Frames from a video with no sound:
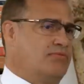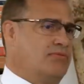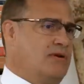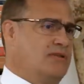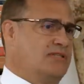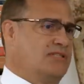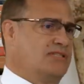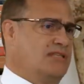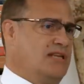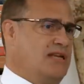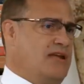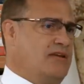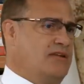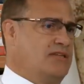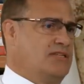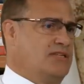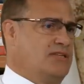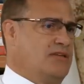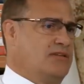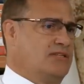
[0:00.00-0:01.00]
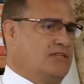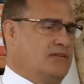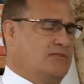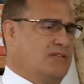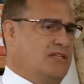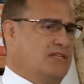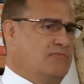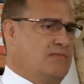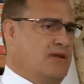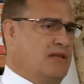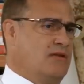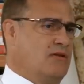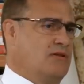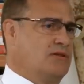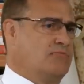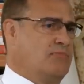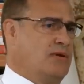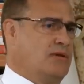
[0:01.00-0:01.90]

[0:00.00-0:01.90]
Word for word: process allow you to do in terms of these large